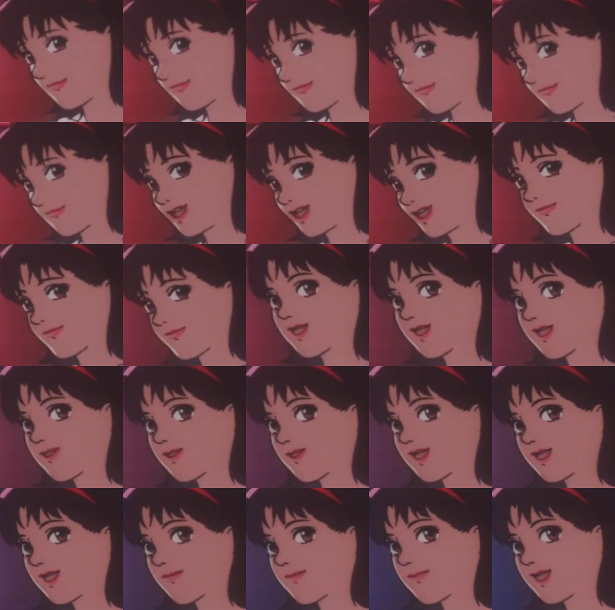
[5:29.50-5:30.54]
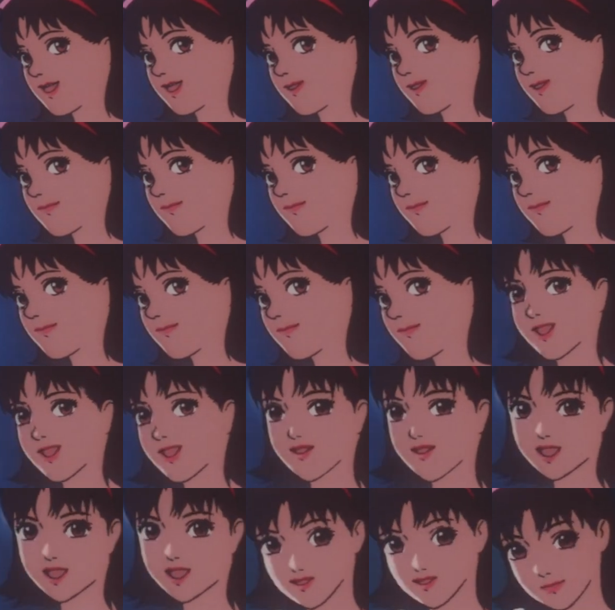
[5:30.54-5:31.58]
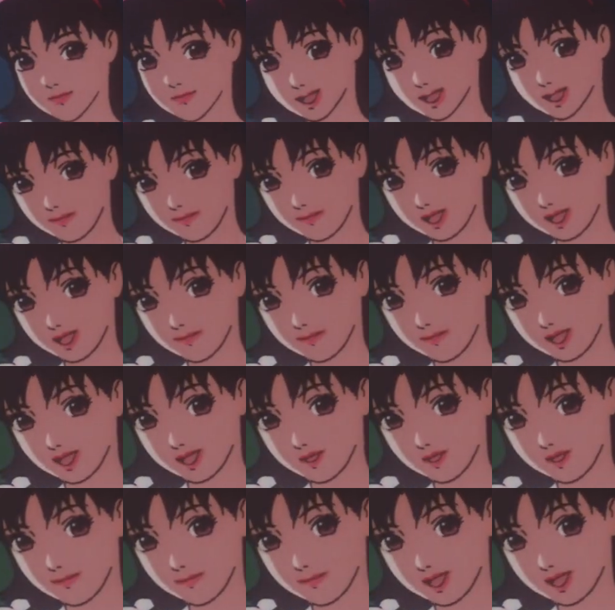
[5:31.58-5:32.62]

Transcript: one of the most unnerving films I've ever seen.